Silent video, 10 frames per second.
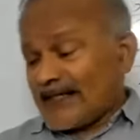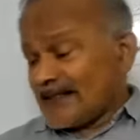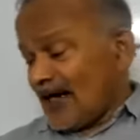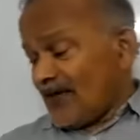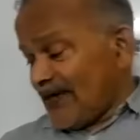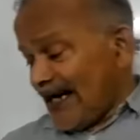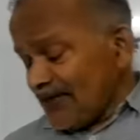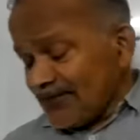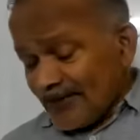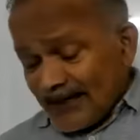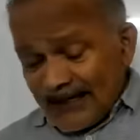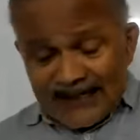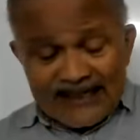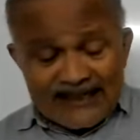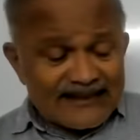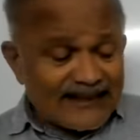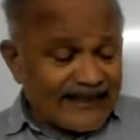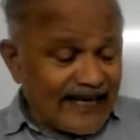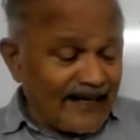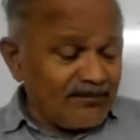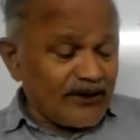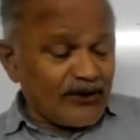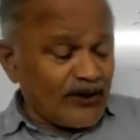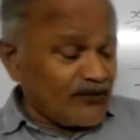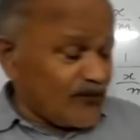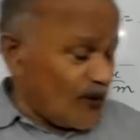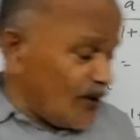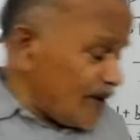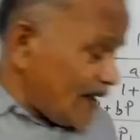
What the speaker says: What is half-life? It is the time required